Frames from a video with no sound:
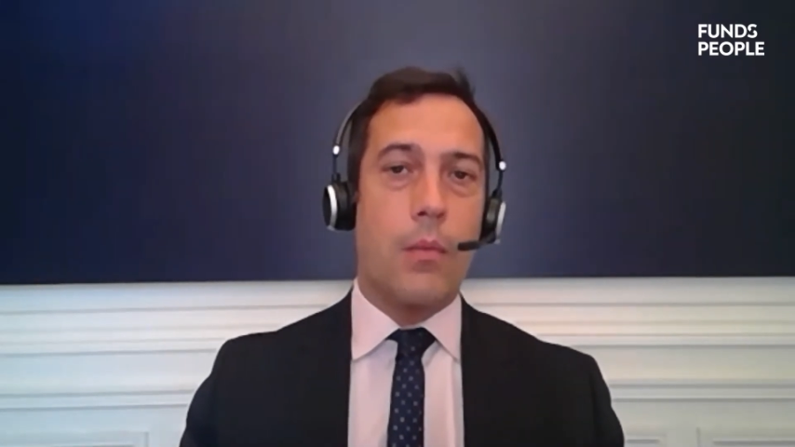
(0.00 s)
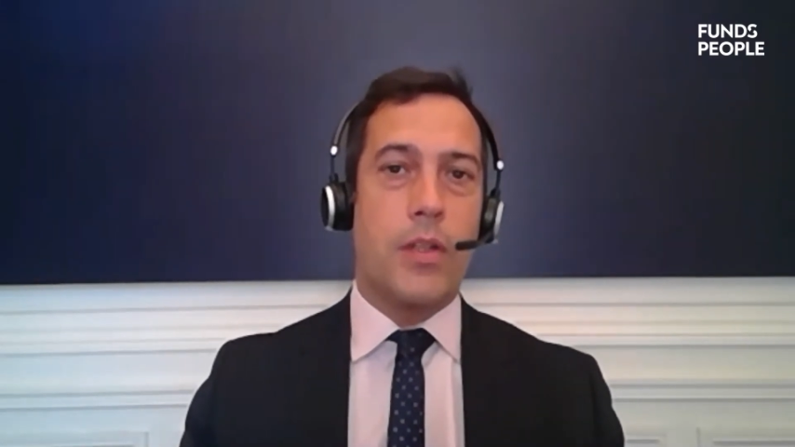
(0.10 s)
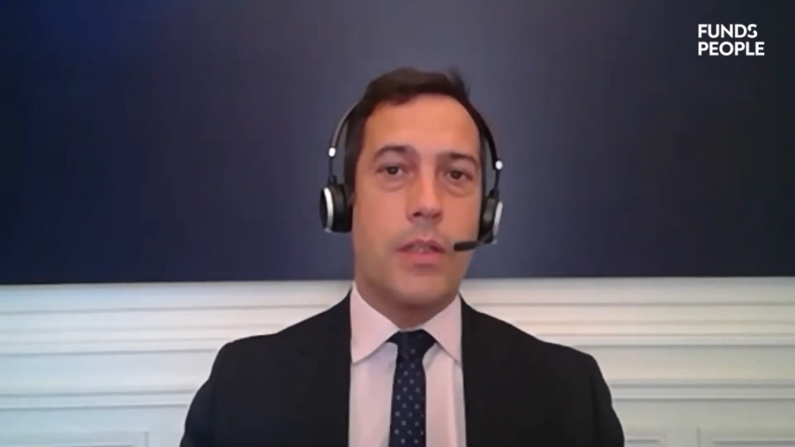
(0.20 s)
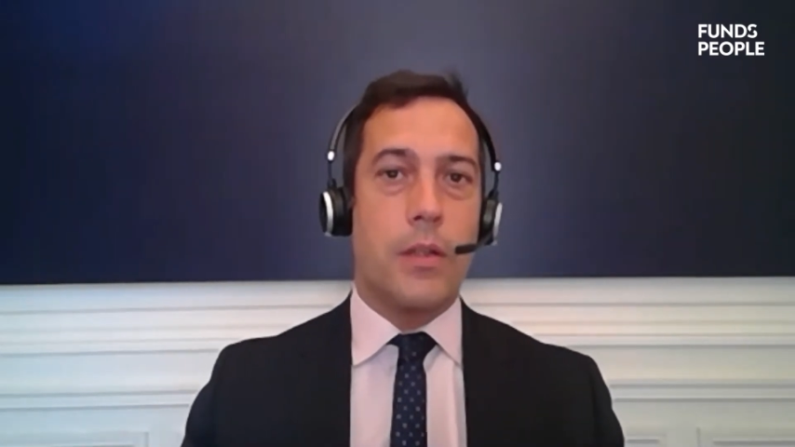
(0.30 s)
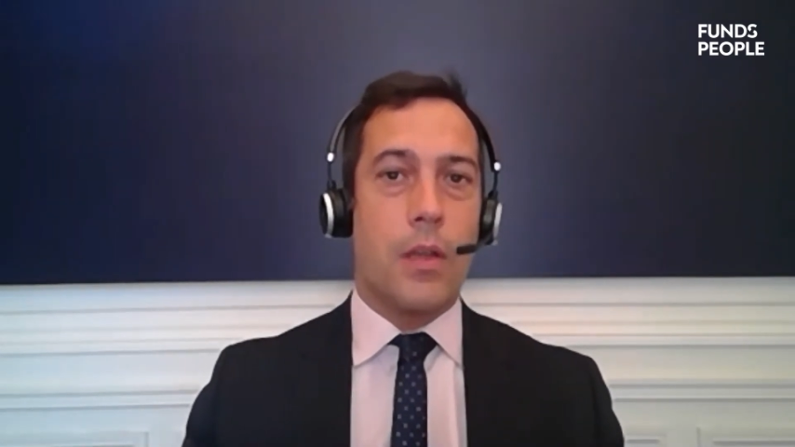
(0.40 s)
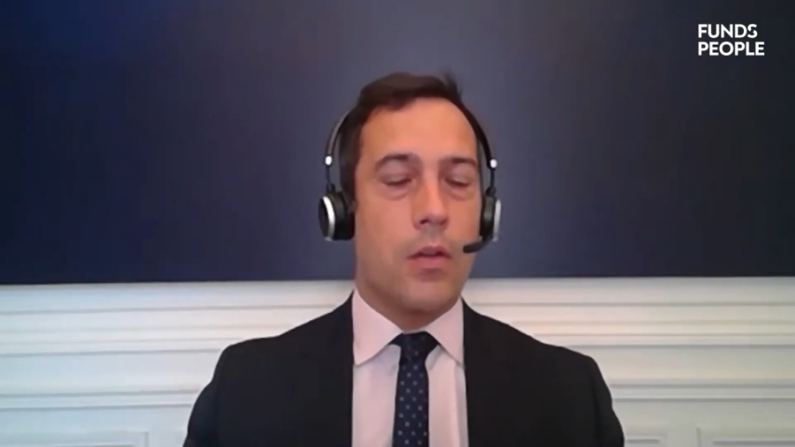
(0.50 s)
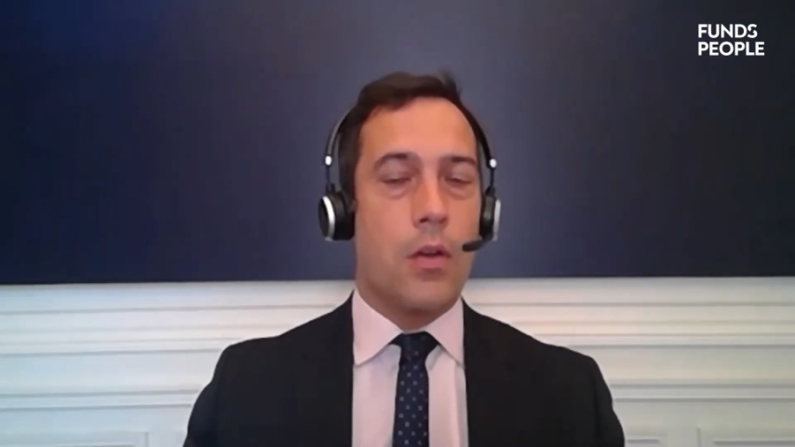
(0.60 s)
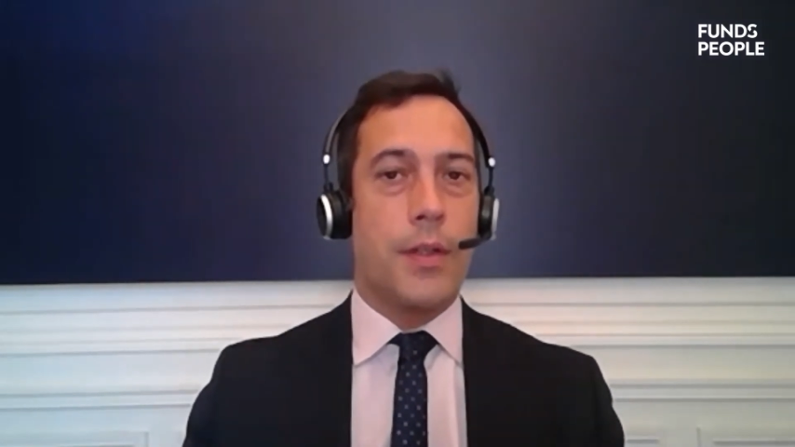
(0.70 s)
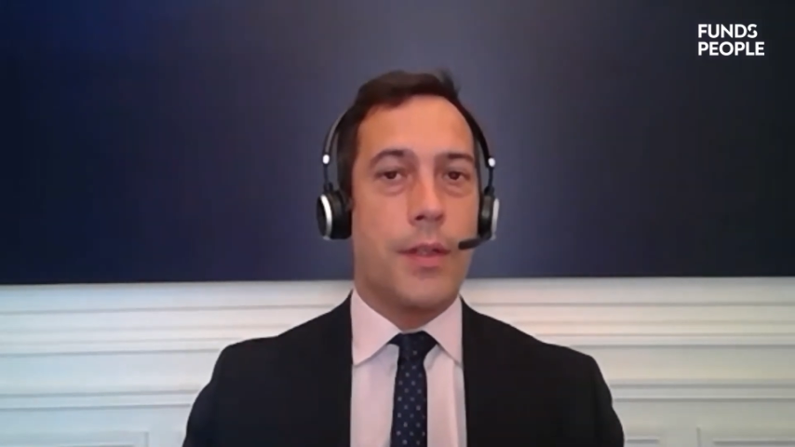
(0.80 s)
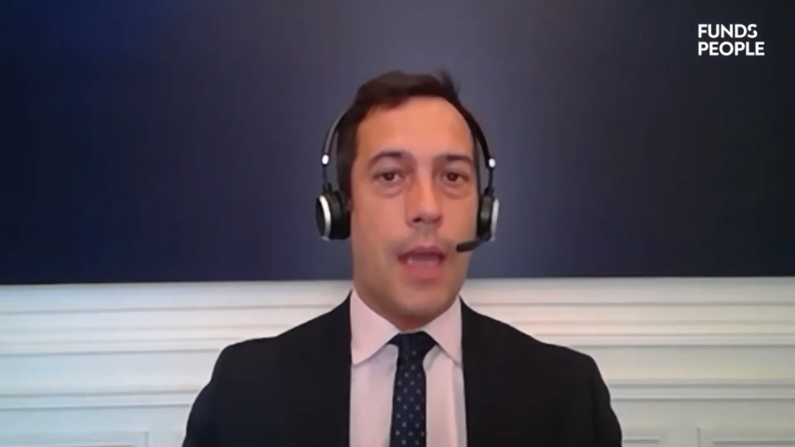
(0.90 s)
which is
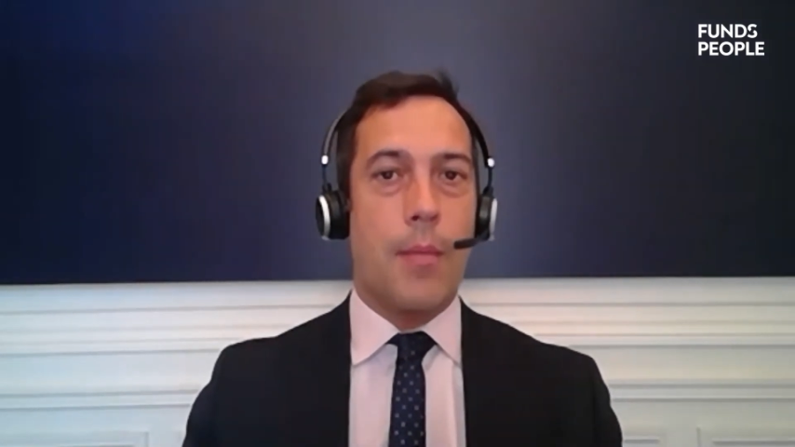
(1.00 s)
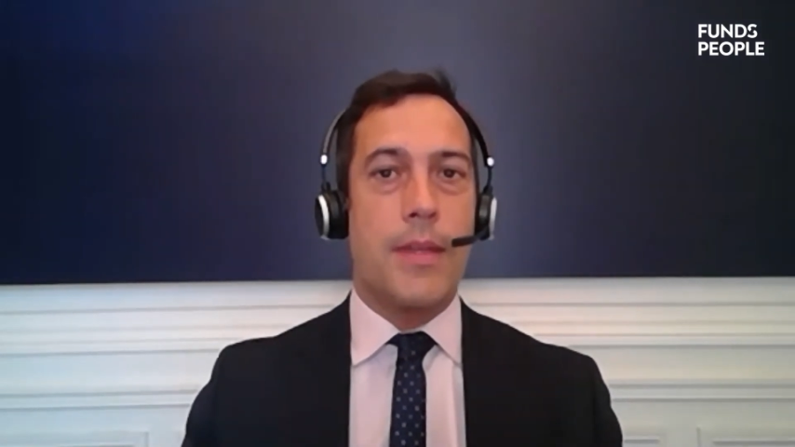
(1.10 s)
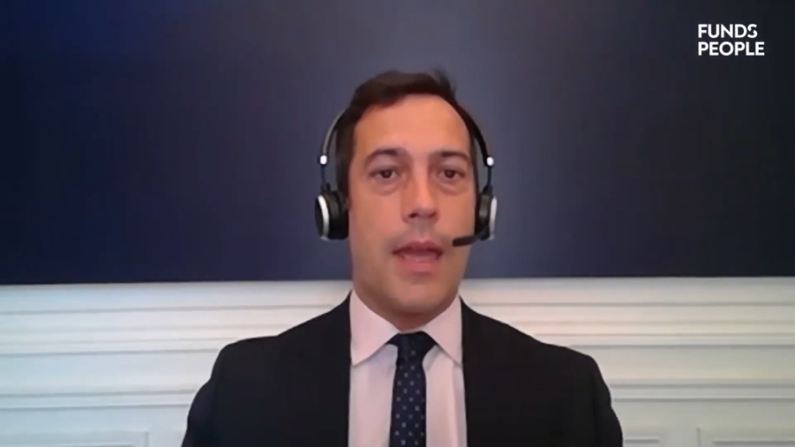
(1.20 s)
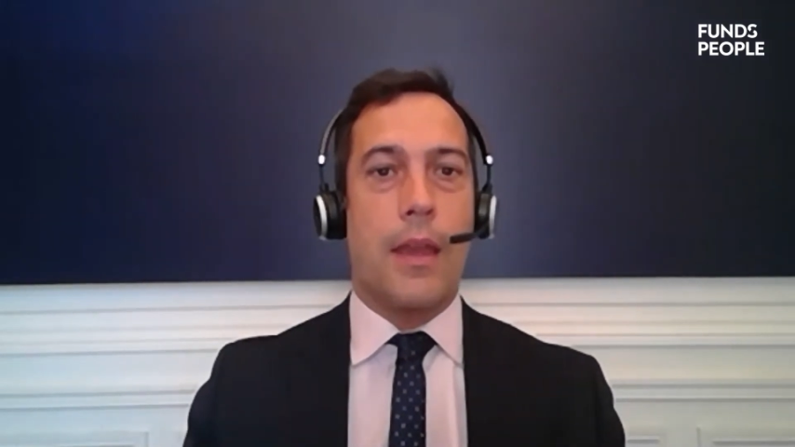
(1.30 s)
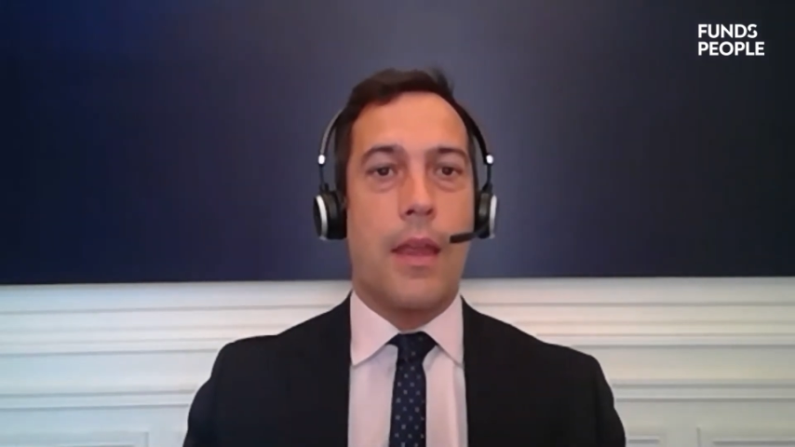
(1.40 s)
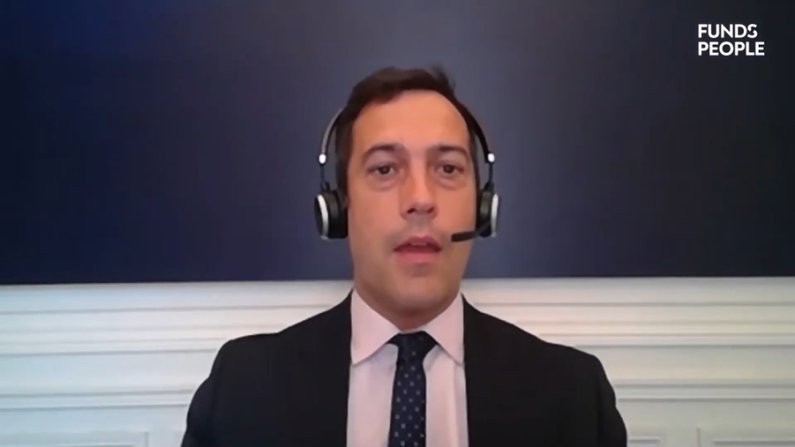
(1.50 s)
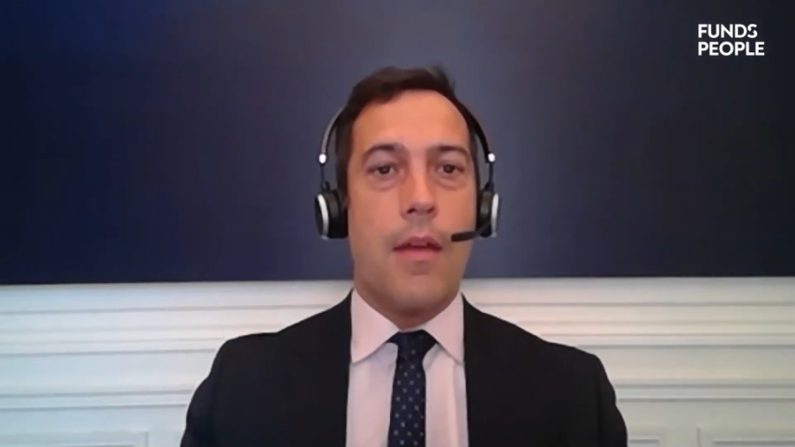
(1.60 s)
called Carmignac